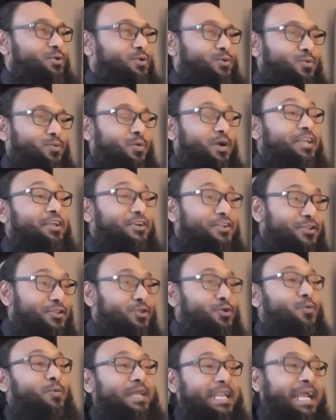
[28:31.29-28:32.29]
What are you going to
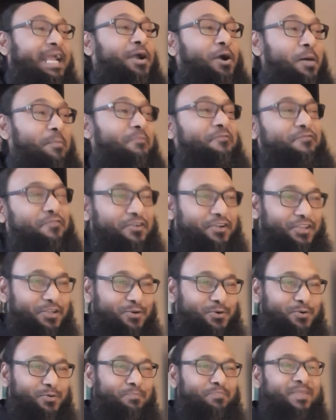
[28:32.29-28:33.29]
do when I come for
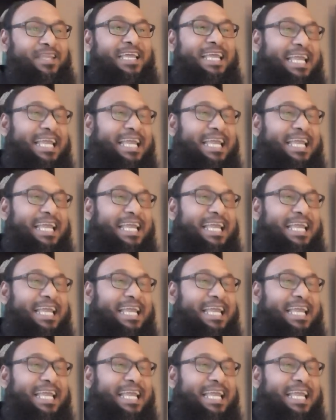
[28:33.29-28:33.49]
you?